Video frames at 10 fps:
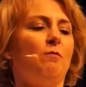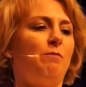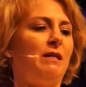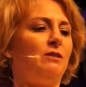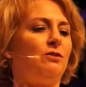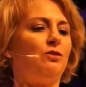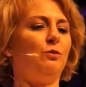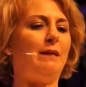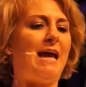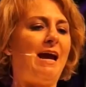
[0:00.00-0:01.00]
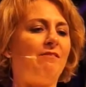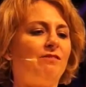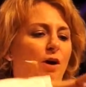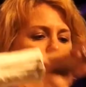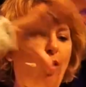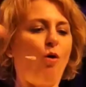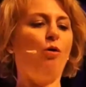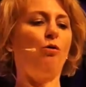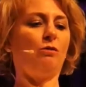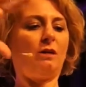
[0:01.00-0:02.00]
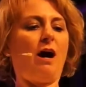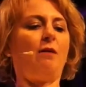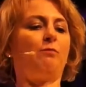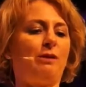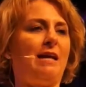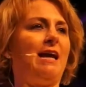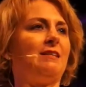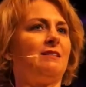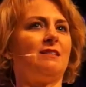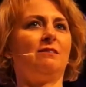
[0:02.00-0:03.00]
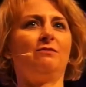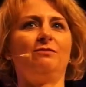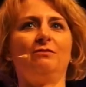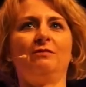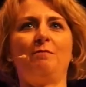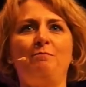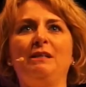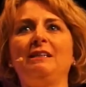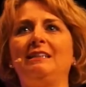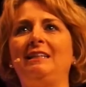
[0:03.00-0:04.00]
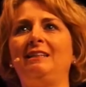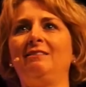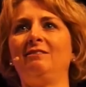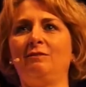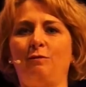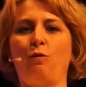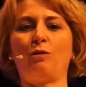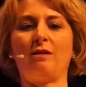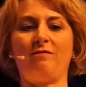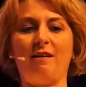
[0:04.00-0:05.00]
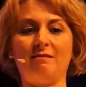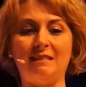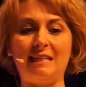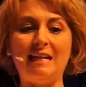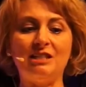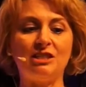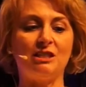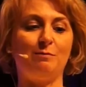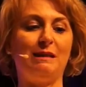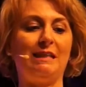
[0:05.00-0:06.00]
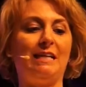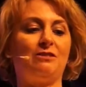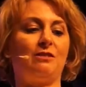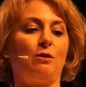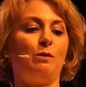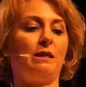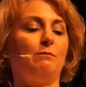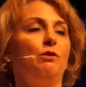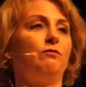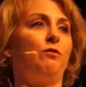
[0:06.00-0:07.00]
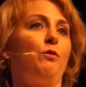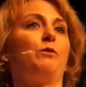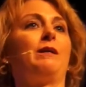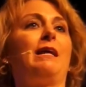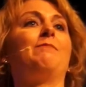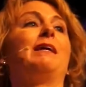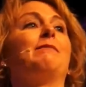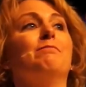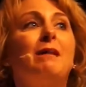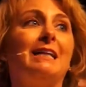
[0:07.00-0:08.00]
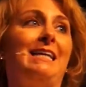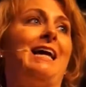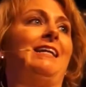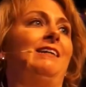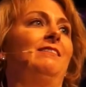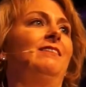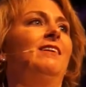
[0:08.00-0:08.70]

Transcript: but do we have the whole comprehensive ability for the foundation to be laid so that we can move forward and make money at it?